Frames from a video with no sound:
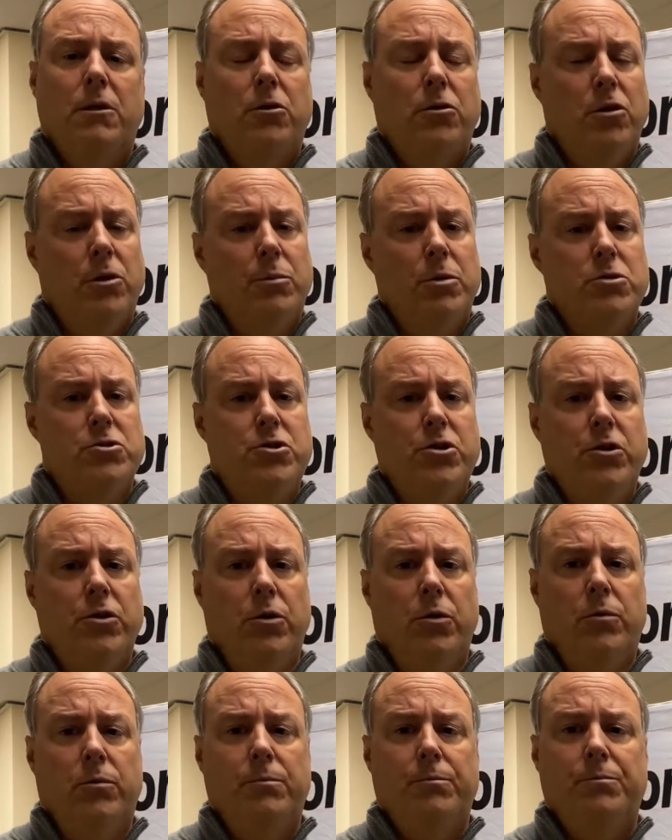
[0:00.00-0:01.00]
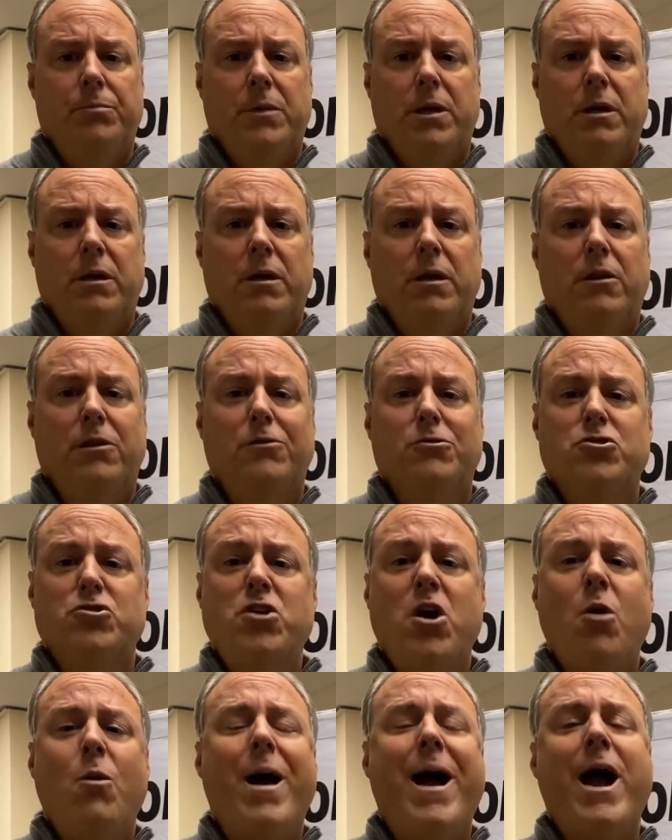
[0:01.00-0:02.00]
Number two, there's
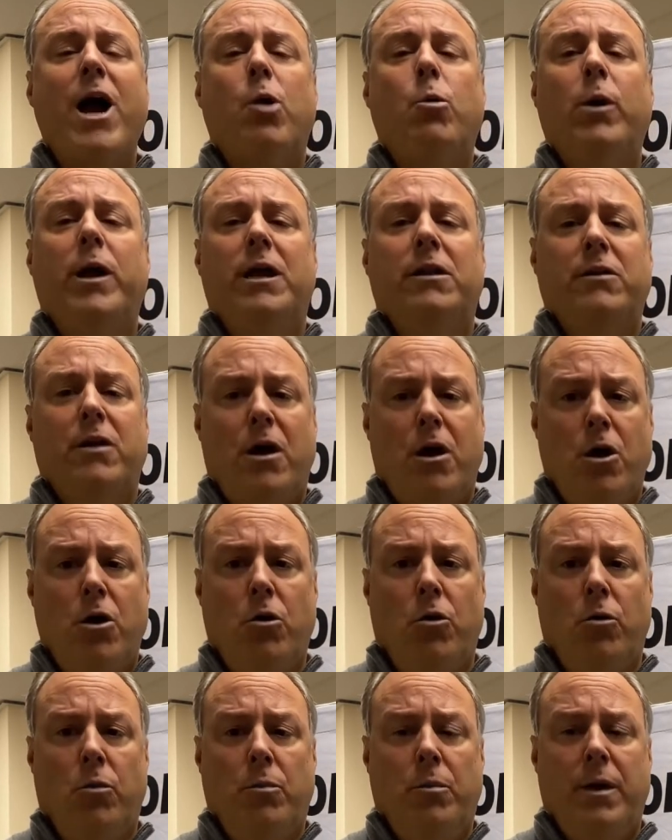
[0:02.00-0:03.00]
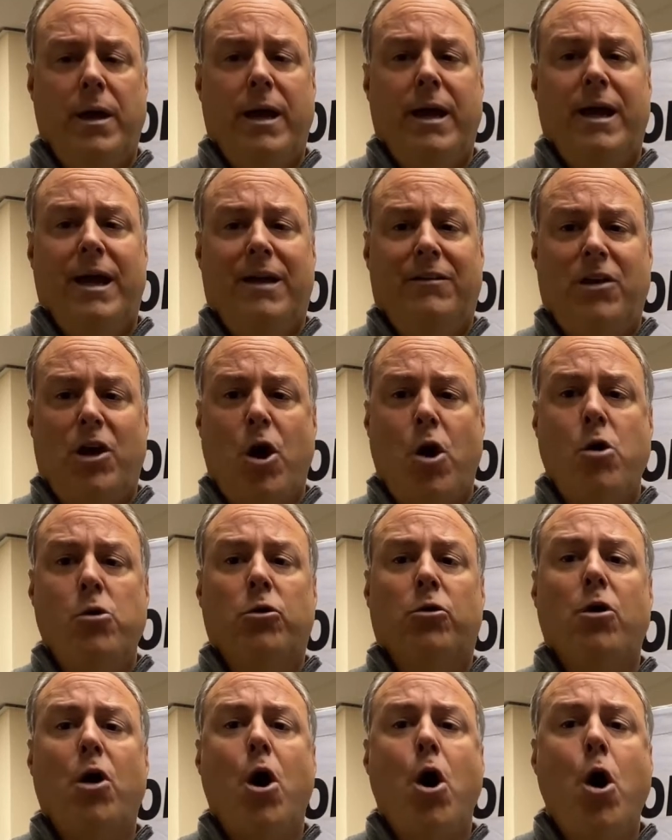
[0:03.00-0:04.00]
no equity in the home and the
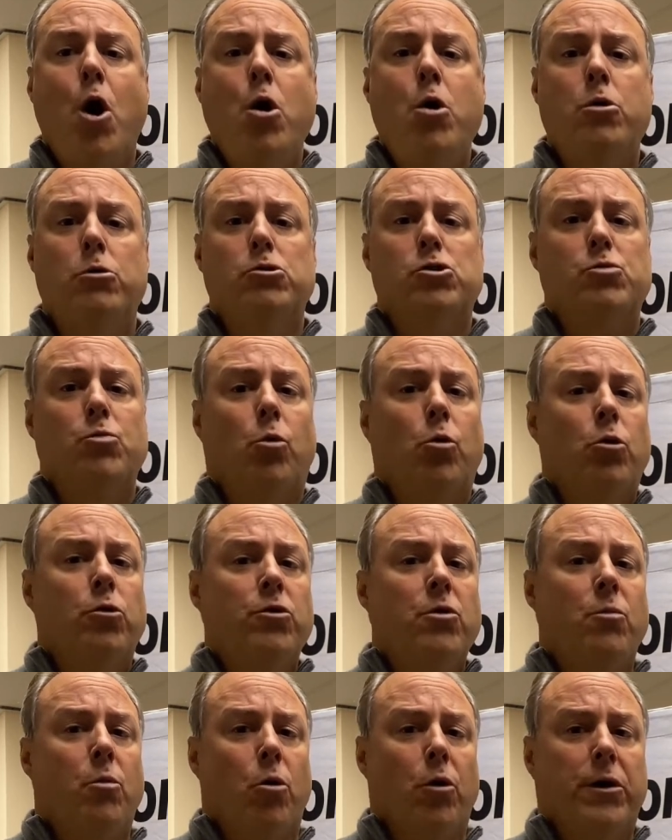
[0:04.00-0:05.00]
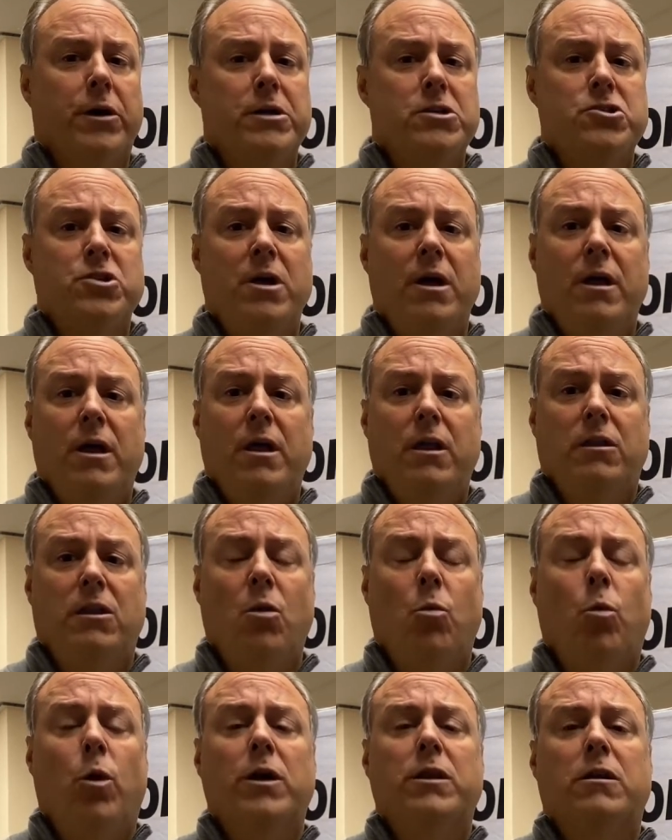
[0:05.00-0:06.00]
owner owes more on the mortgage
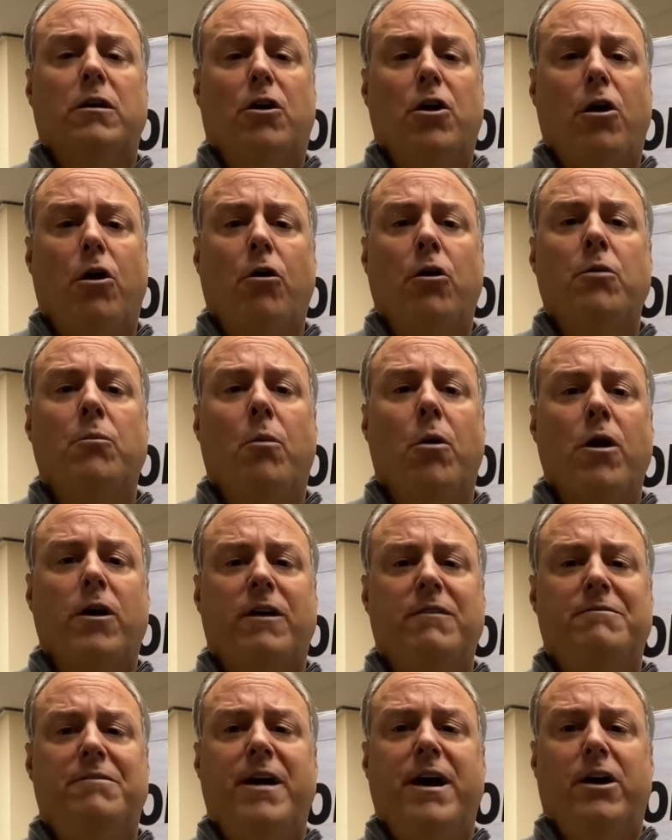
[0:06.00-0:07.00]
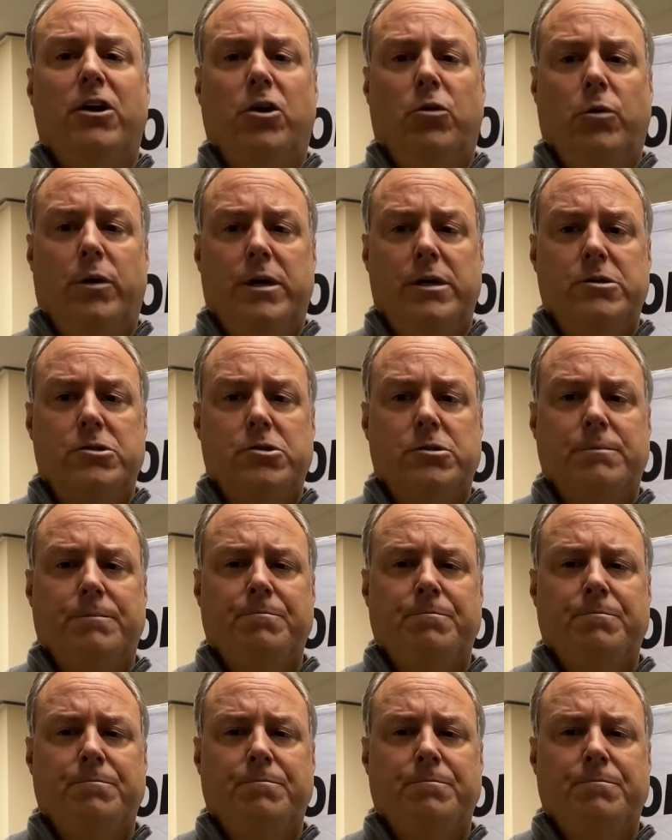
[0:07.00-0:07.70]
than what the current market value is.